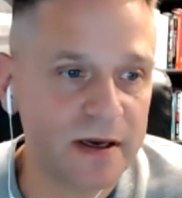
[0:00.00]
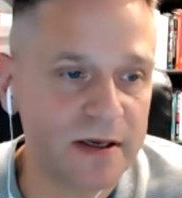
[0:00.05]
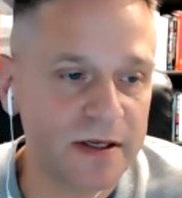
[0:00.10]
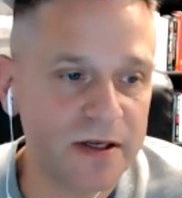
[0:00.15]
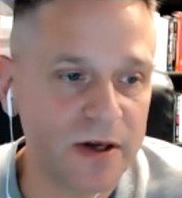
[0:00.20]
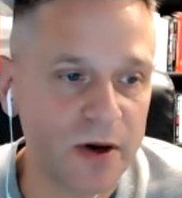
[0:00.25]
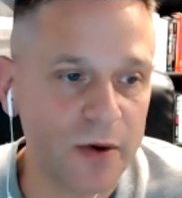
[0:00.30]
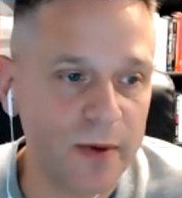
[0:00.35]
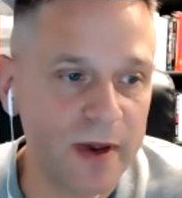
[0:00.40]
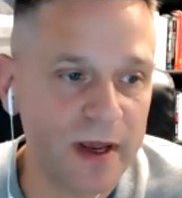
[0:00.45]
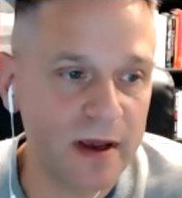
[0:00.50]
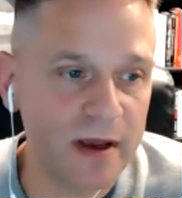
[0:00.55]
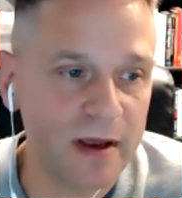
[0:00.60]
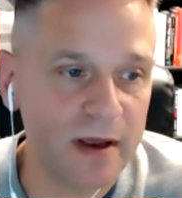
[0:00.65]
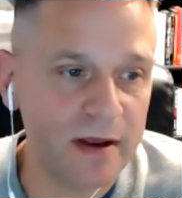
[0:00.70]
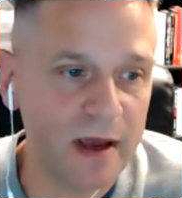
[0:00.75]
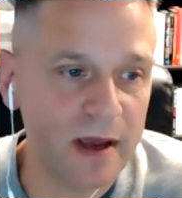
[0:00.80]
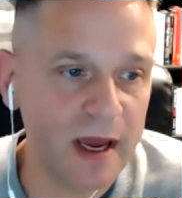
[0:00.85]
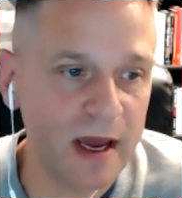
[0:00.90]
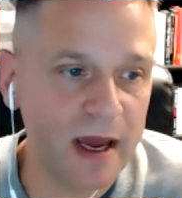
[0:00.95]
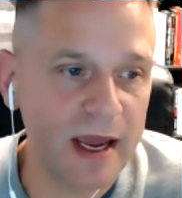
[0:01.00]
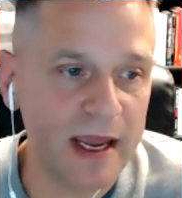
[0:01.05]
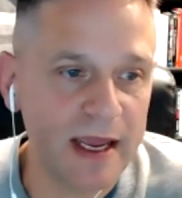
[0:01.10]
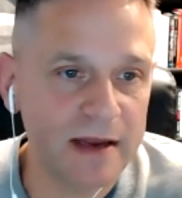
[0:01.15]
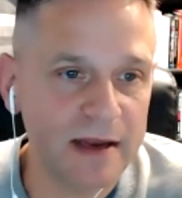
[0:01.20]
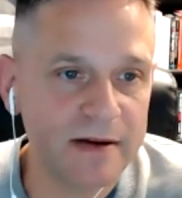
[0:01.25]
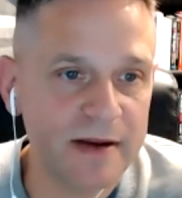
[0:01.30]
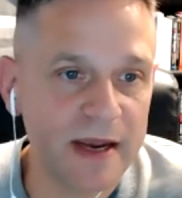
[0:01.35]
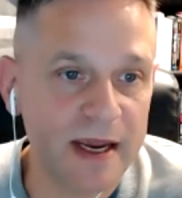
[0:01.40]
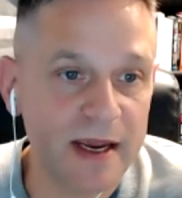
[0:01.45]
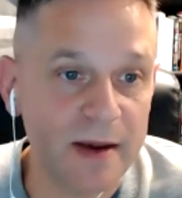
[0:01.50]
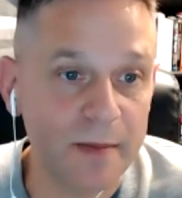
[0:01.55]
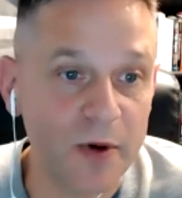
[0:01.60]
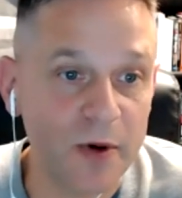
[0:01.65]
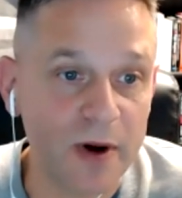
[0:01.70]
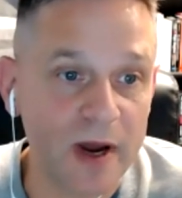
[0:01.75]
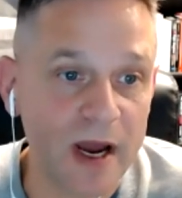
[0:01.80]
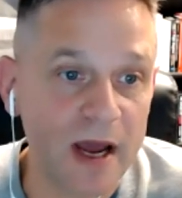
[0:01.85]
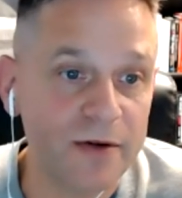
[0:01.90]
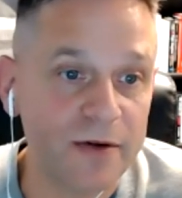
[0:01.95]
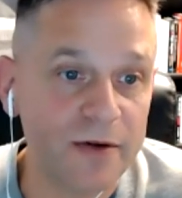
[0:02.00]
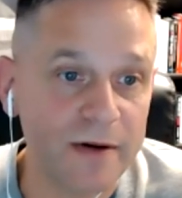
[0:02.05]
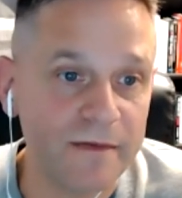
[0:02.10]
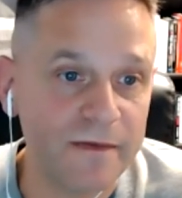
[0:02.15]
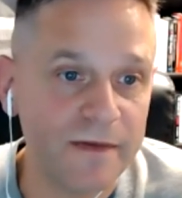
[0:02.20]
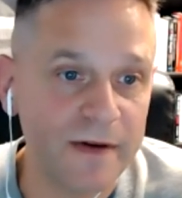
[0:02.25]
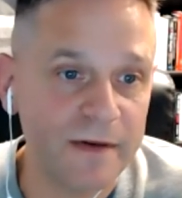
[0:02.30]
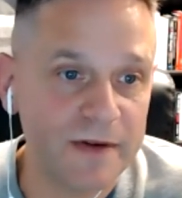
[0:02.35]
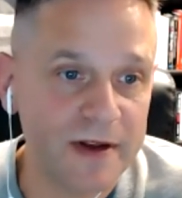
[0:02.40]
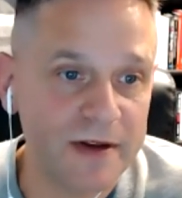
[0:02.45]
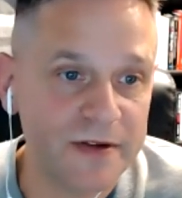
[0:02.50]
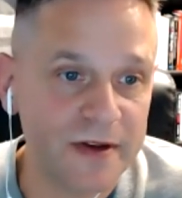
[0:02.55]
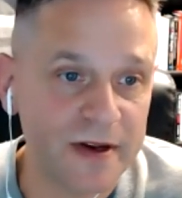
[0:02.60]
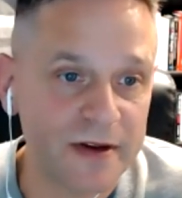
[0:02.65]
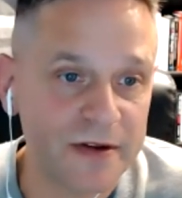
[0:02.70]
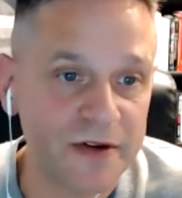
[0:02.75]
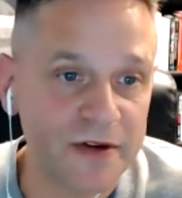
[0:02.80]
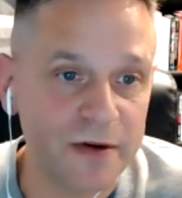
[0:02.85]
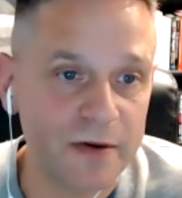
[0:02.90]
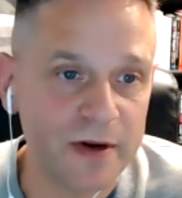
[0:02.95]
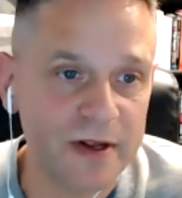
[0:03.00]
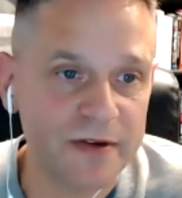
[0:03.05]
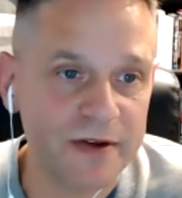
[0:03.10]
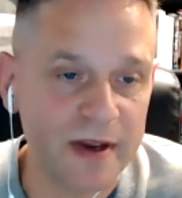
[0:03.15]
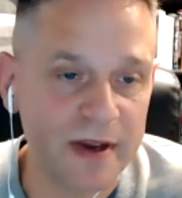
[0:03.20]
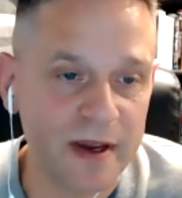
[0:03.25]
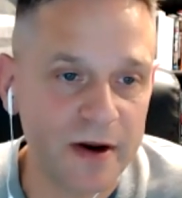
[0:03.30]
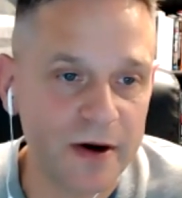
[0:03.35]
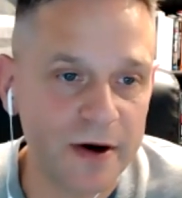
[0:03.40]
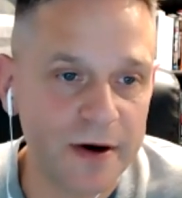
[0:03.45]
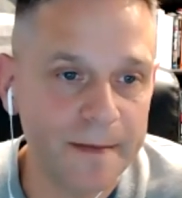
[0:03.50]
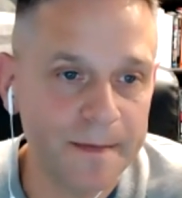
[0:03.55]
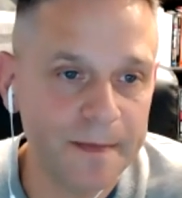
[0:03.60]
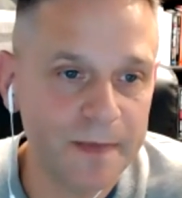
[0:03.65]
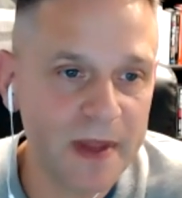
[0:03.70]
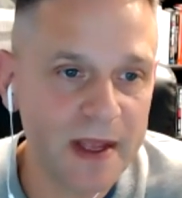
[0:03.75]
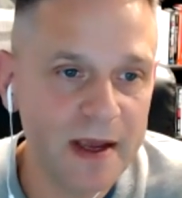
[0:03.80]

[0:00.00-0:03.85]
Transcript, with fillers: So we uh, intake about 156 students a year.